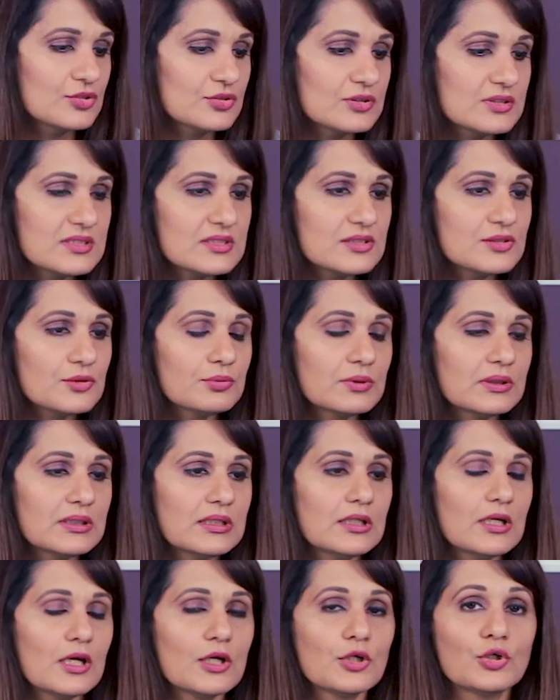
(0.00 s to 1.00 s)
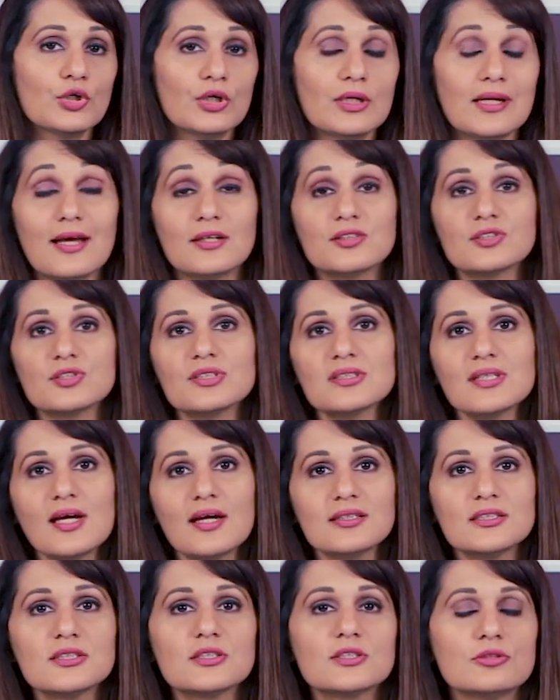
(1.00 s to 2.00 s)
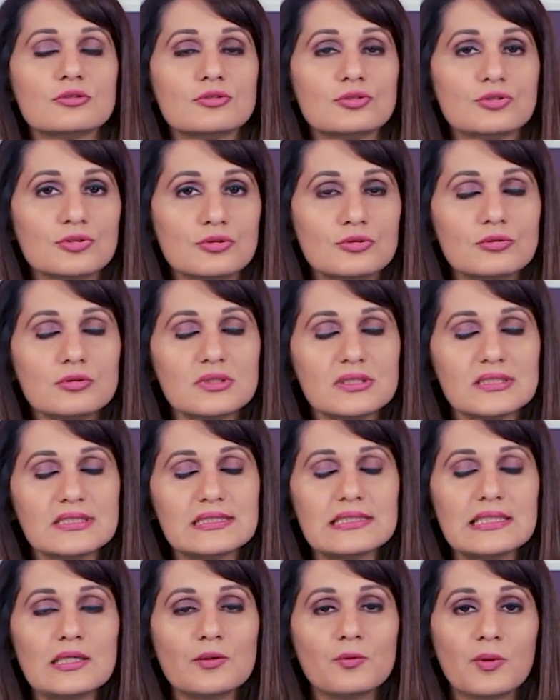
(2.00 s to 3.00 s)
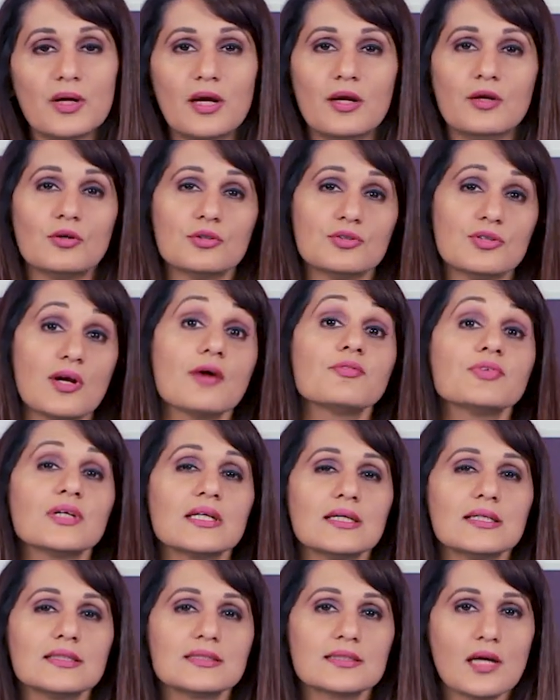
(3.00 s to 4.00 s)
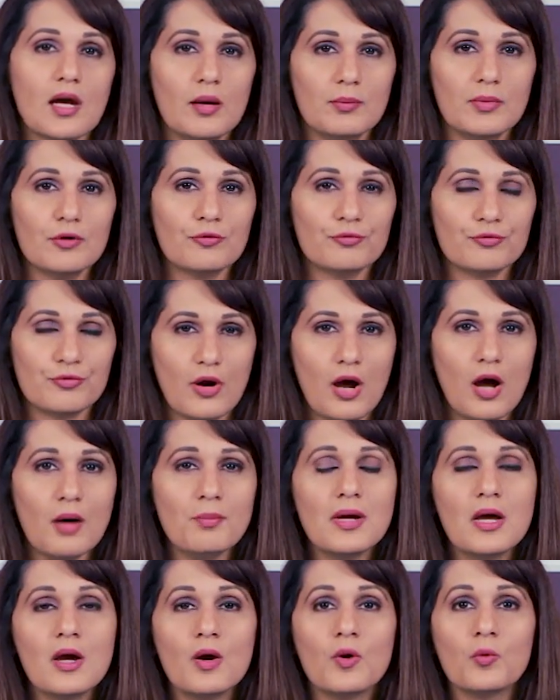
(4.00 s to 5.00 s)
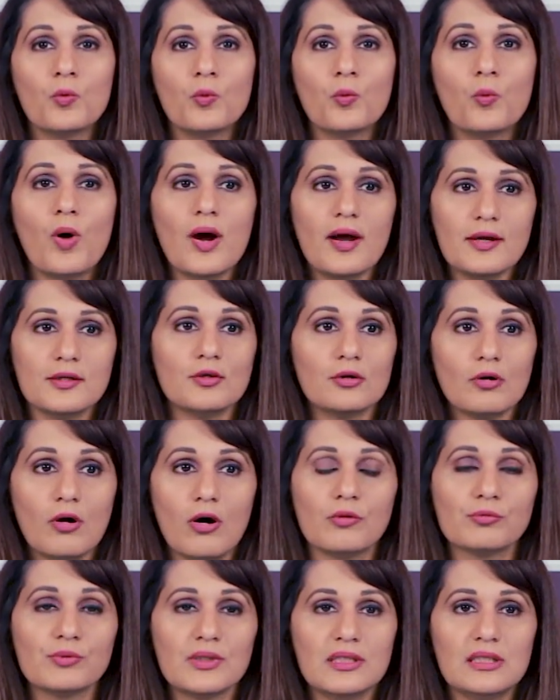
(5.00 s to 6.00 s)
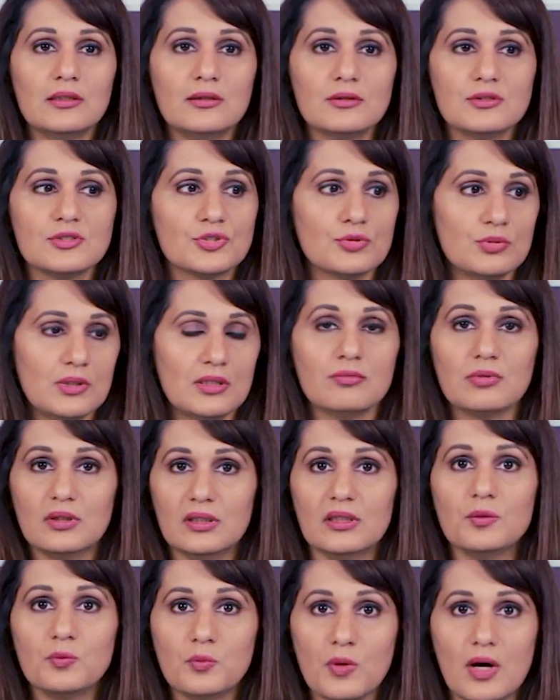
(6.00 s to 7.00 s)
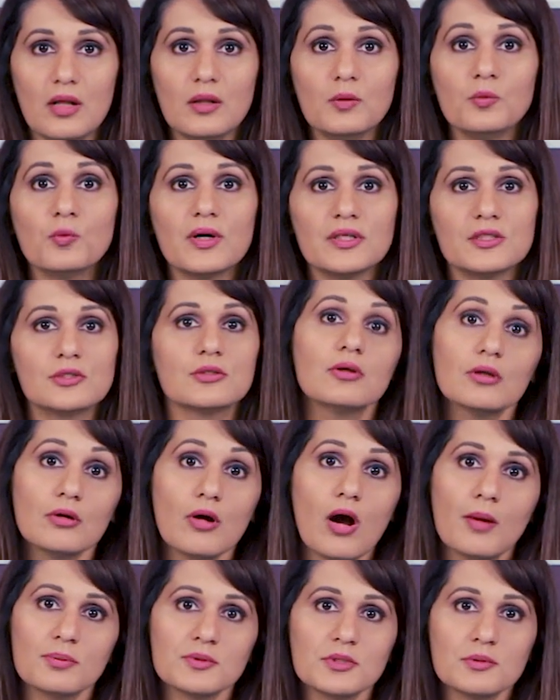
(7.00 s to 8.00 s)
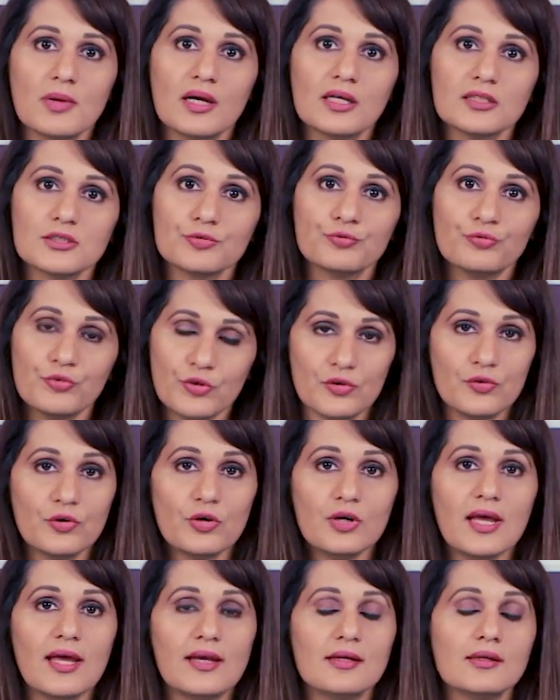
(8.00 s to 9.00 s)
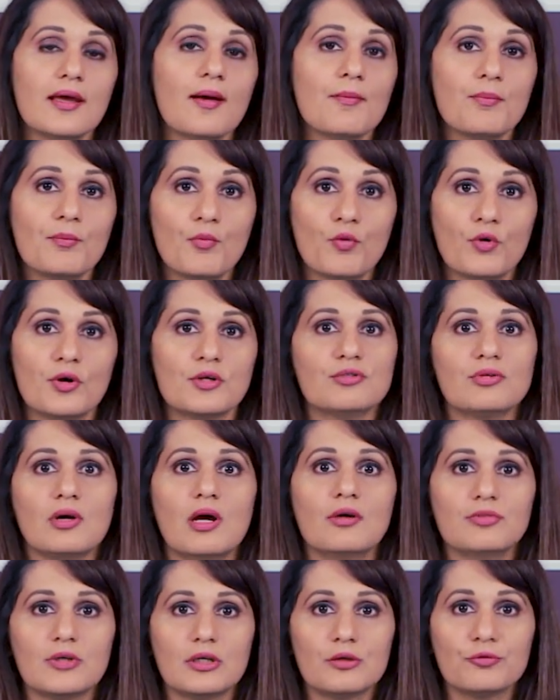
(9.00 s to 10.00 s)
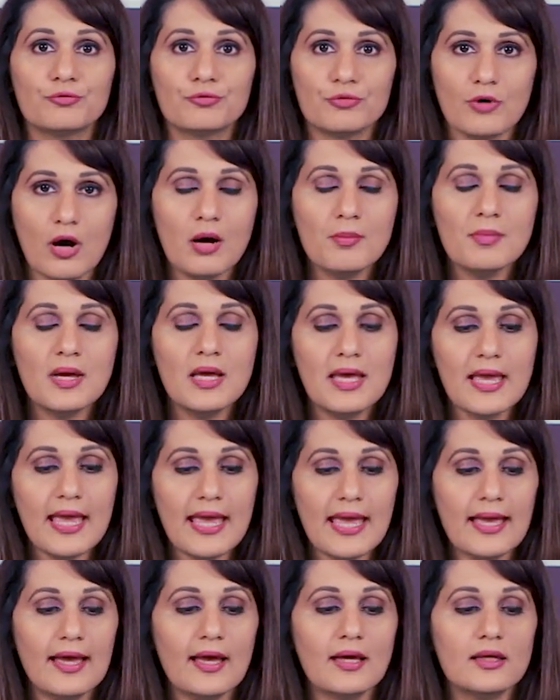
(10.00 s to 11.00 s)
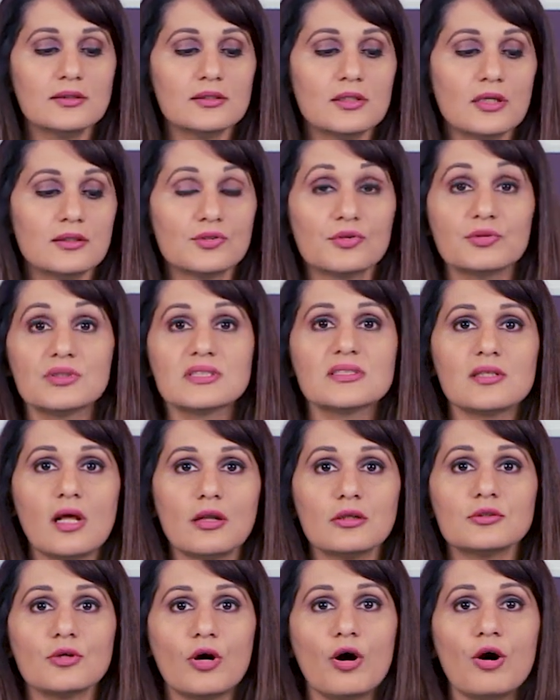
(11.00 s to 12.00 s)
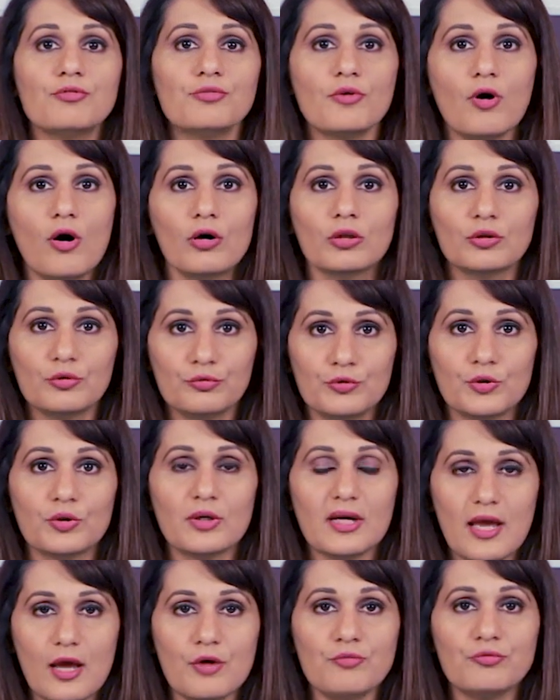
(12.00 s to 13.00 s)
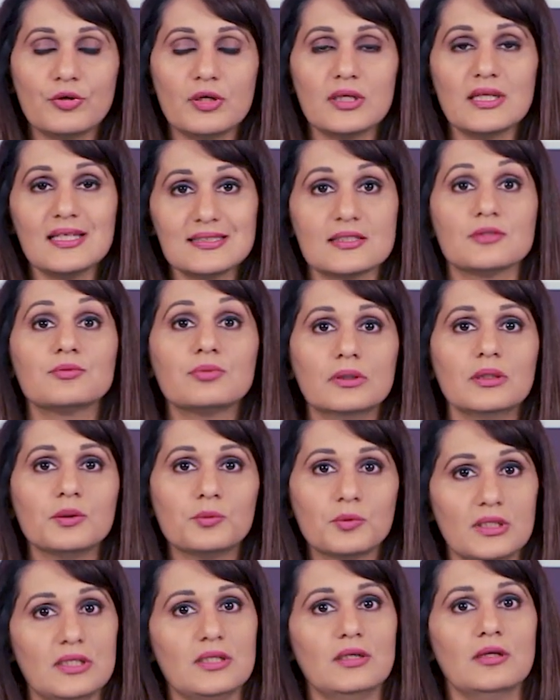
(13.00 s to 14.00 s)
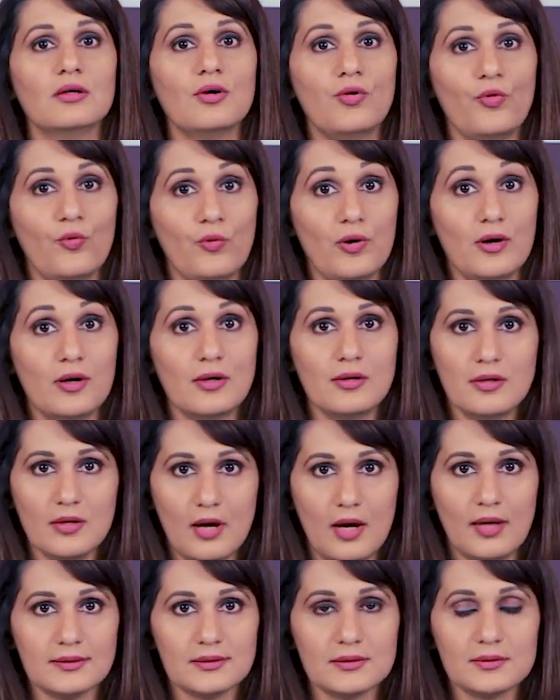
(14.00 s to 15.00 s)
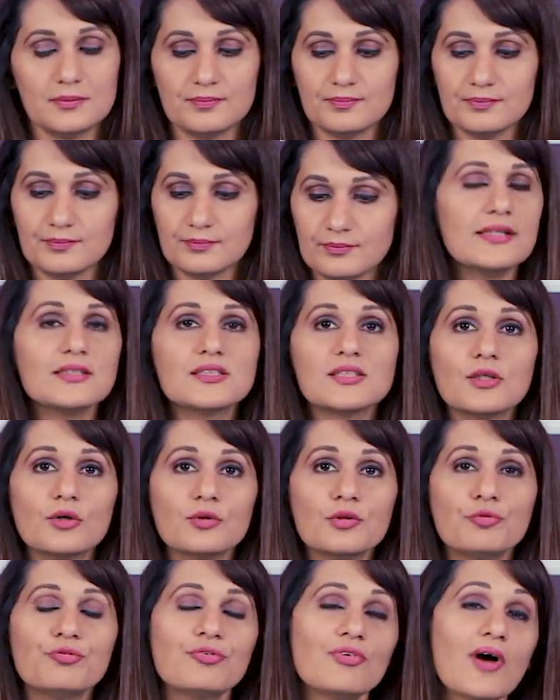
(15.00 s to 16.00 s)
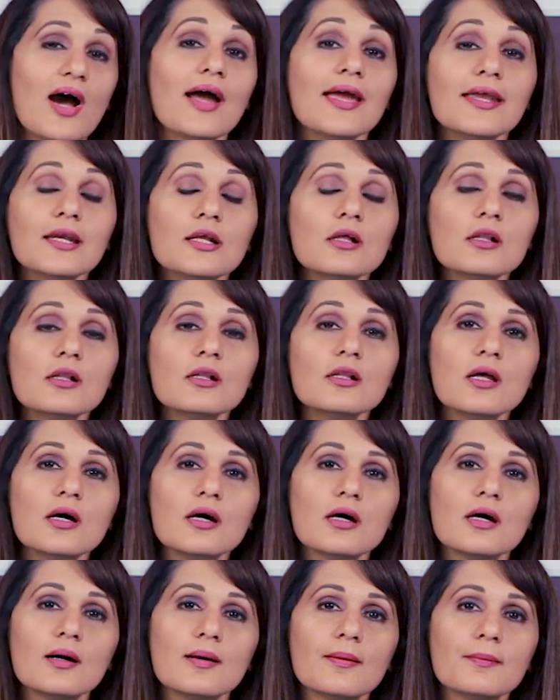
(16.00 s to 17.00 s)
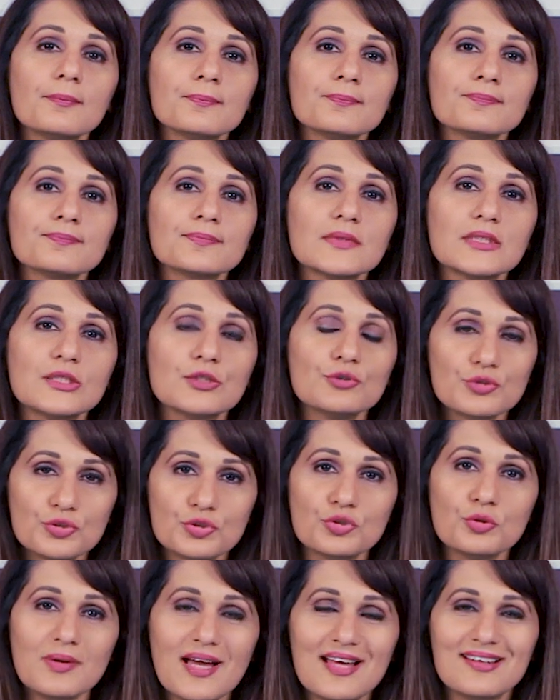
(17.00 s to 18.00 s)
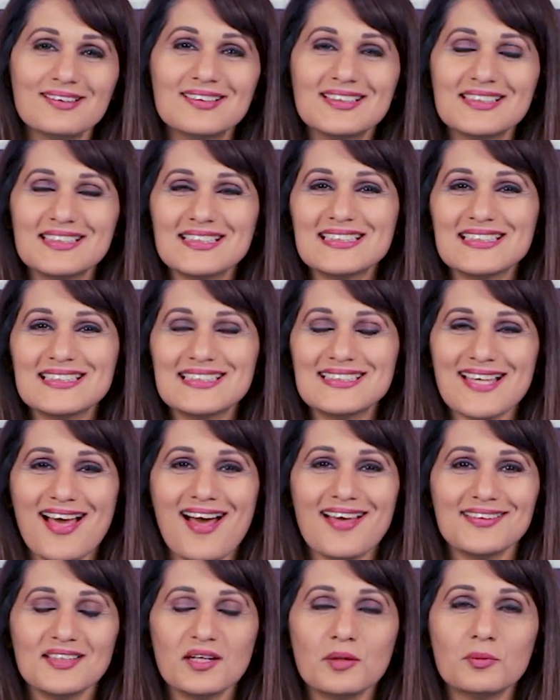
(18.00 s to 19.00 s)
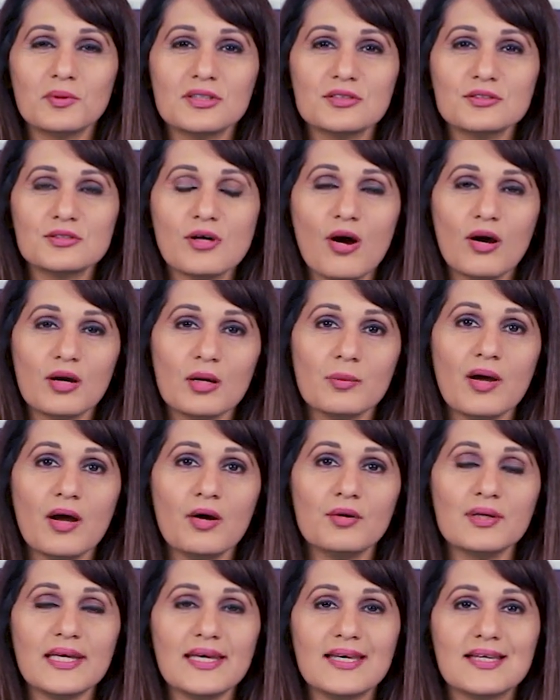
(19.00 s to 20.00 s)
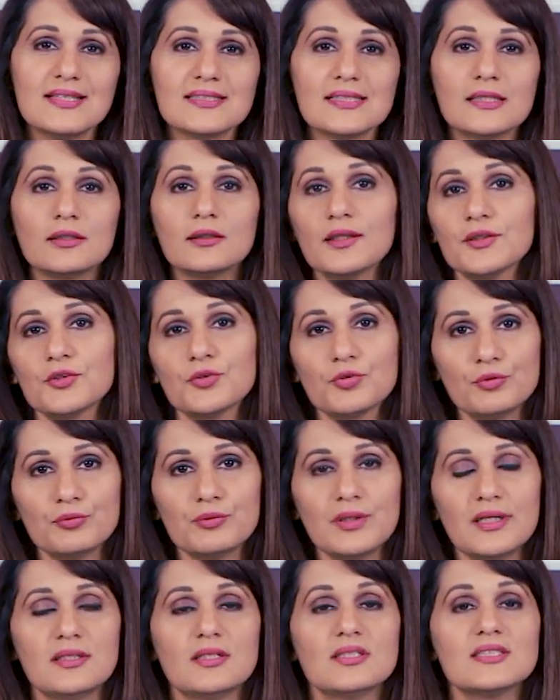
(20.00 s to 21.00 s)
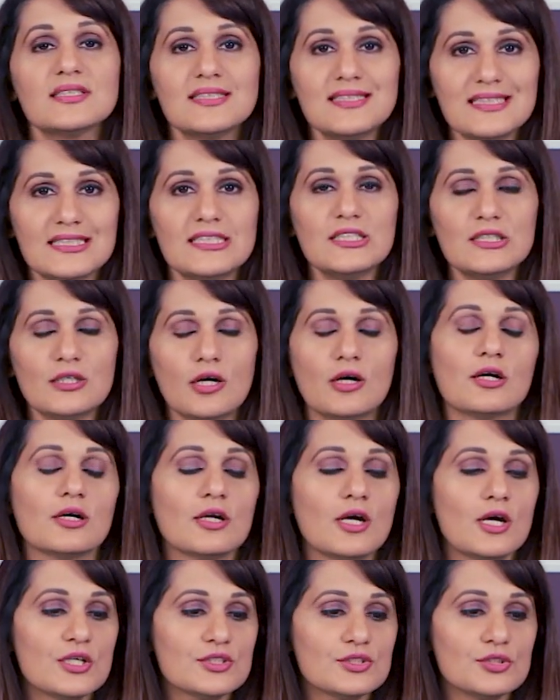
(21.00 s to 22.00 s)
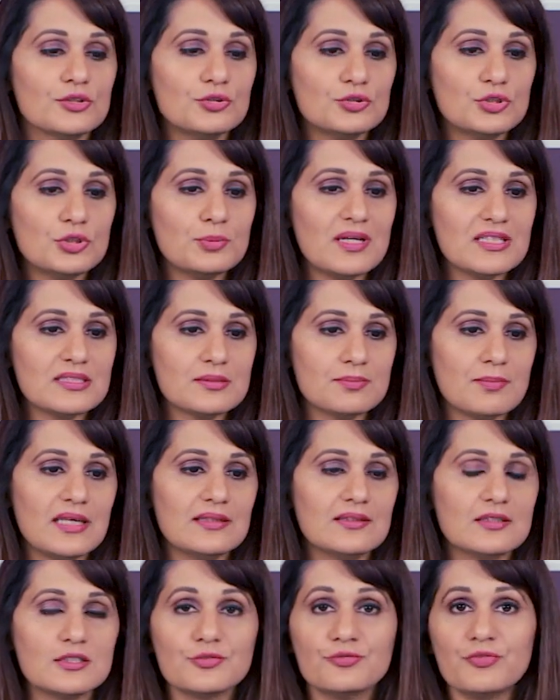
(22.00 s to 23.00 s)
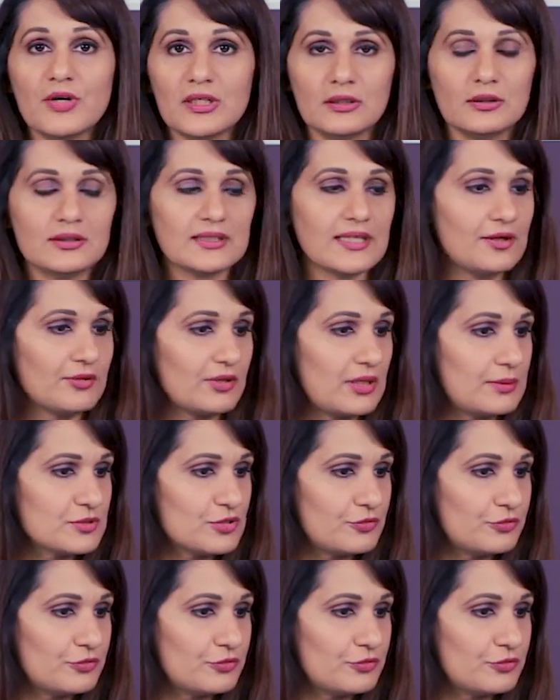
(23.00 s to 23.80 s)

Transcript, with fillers: So this is a really good exercise to do to see where your traffic is coming from, what you're already doing really well, what you could optimize further and get more traffic from, and the result of all of your effort, is it really working or not? All right, so the final YouTube analytics stat that I want to talk about is click-through rate, CTR. So YouTube has made this funnel diagram.